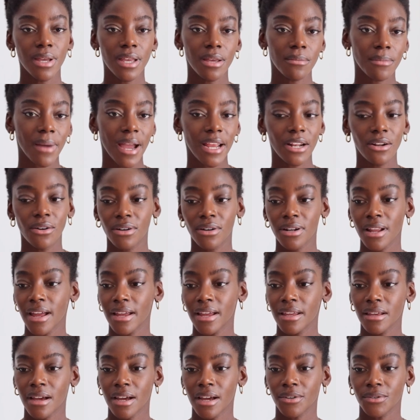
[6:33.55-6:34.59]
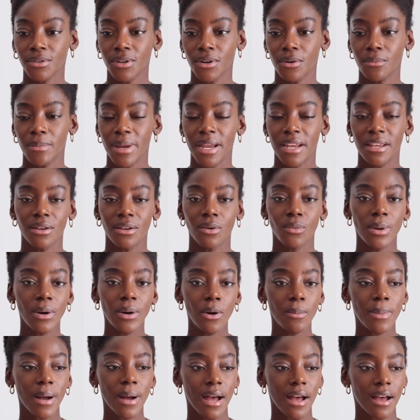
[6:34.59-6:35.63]
it might look like, I don't know, making a
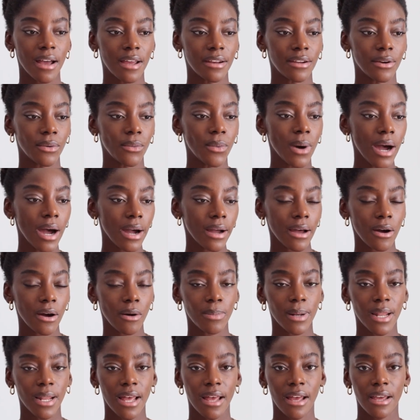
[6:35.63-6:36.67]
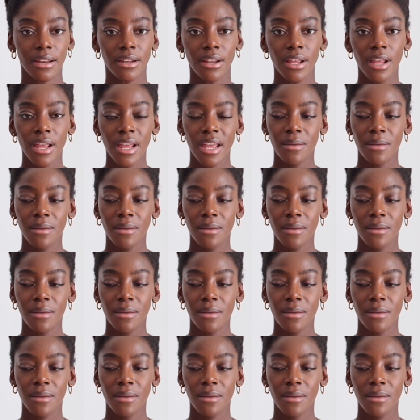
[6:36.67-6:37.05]
meal plan, a workout plan.